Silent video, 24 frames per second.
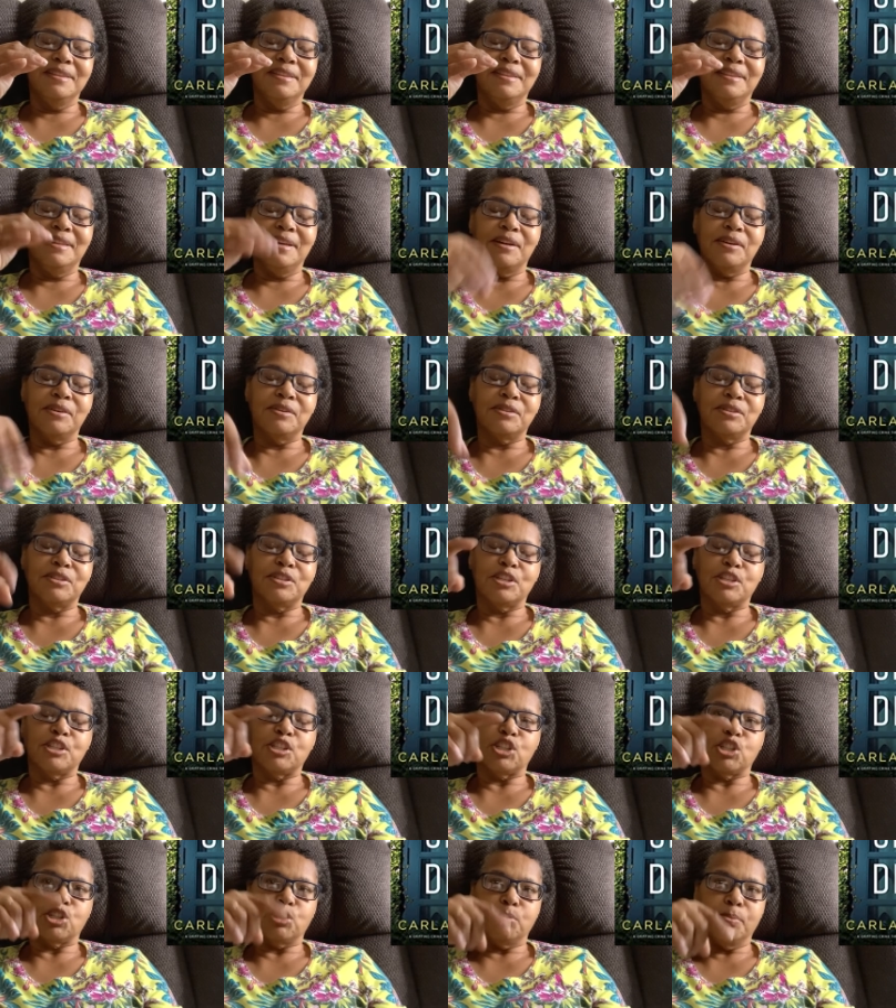there's the
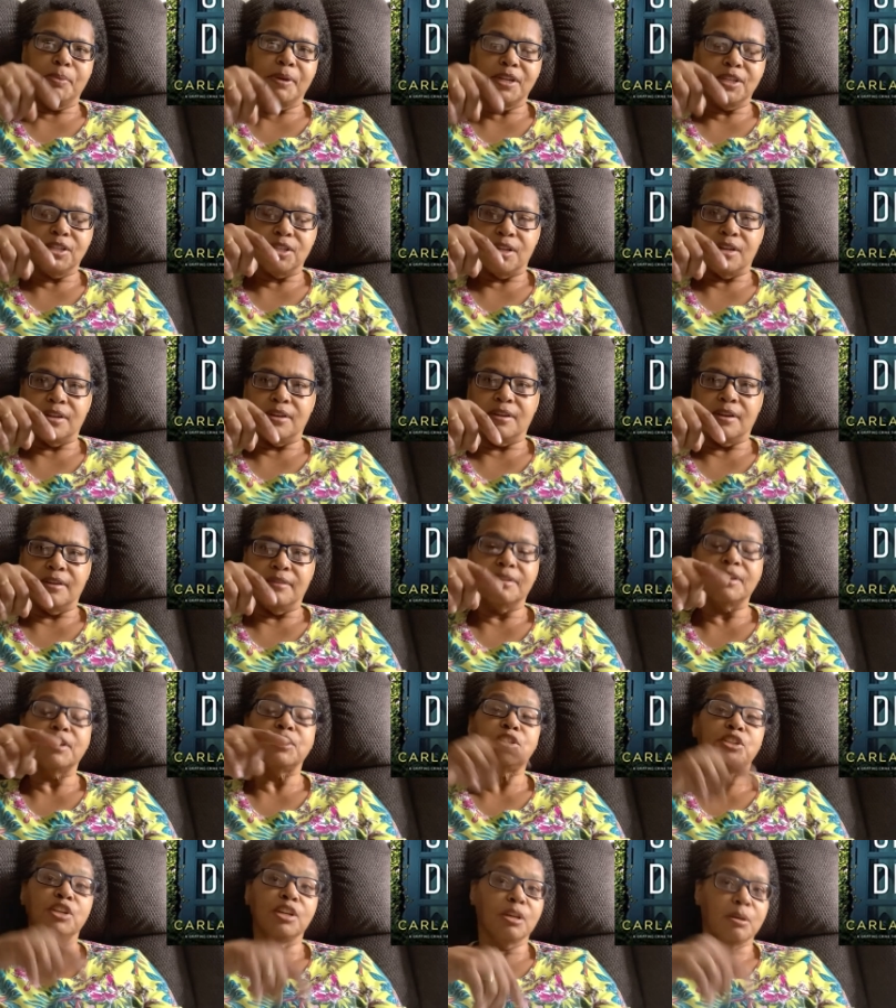suspicion that
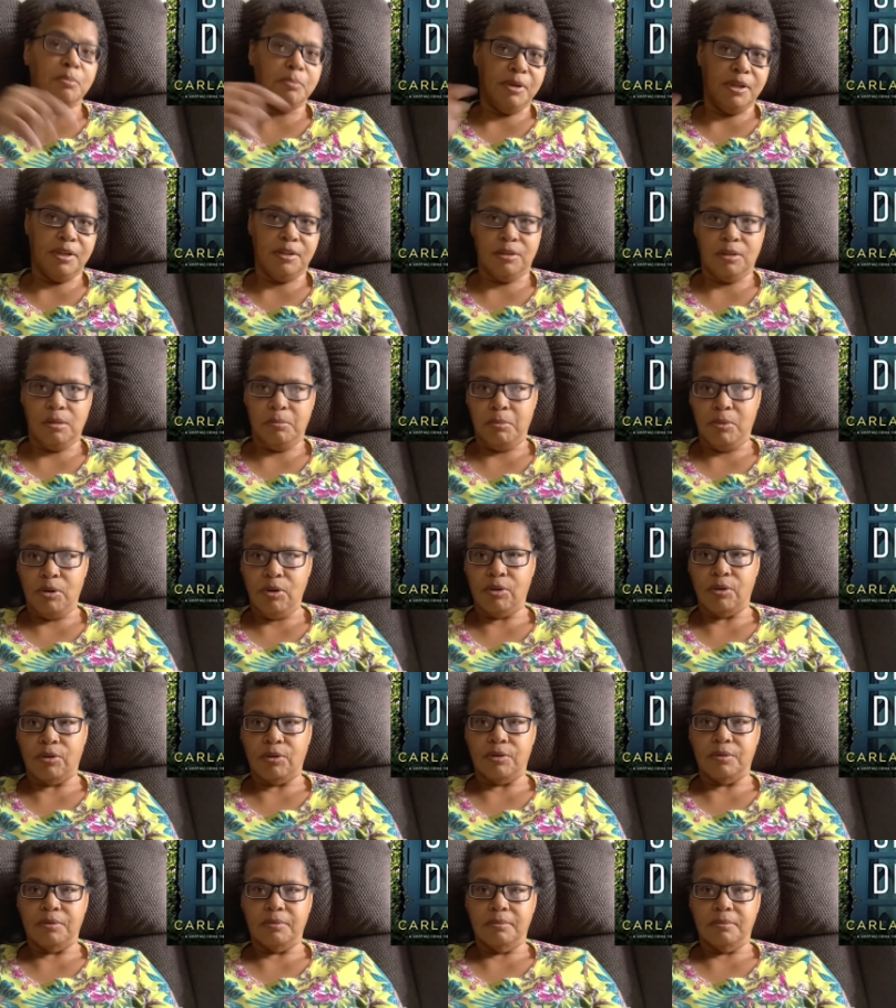she committed the murder.